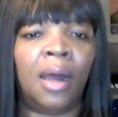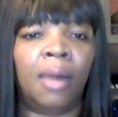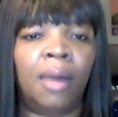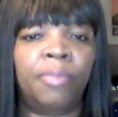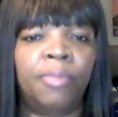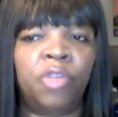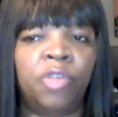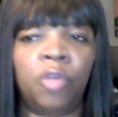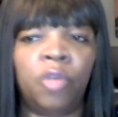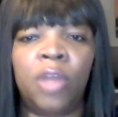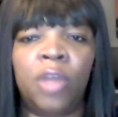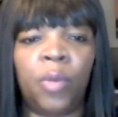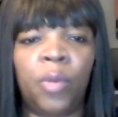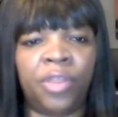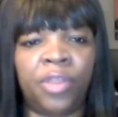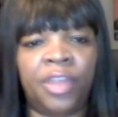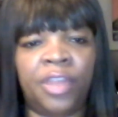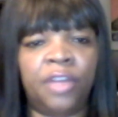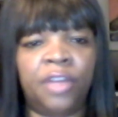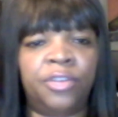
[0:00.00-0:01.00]
so that
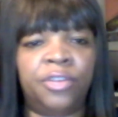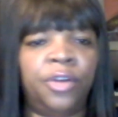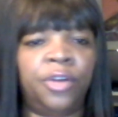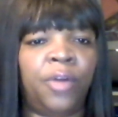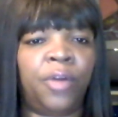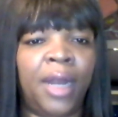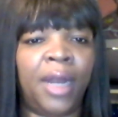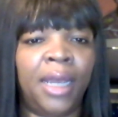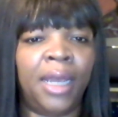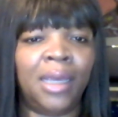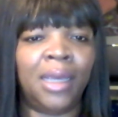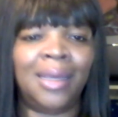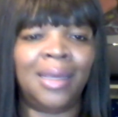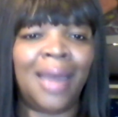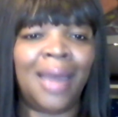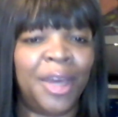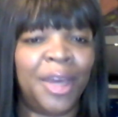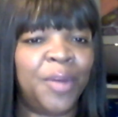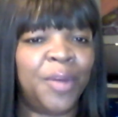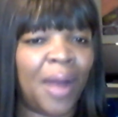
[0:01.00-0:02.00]
when things are great,
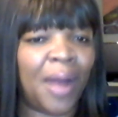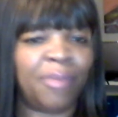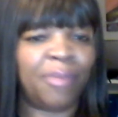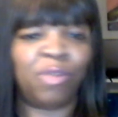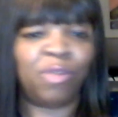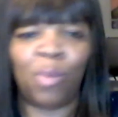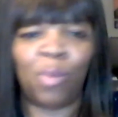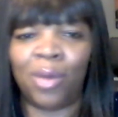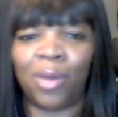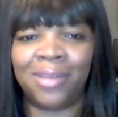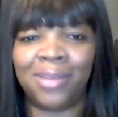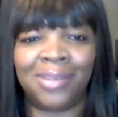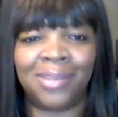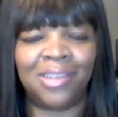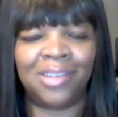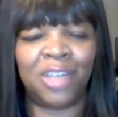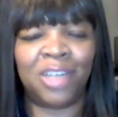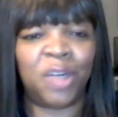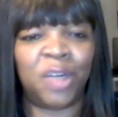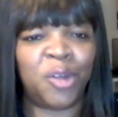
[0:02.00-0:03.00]
yeah, you have someone to
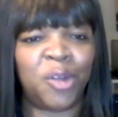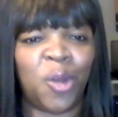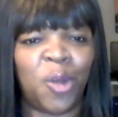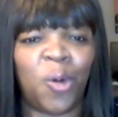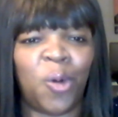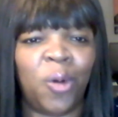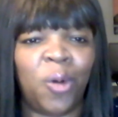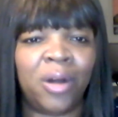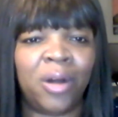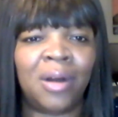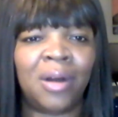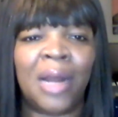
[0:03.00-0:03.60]
cheer in your corner.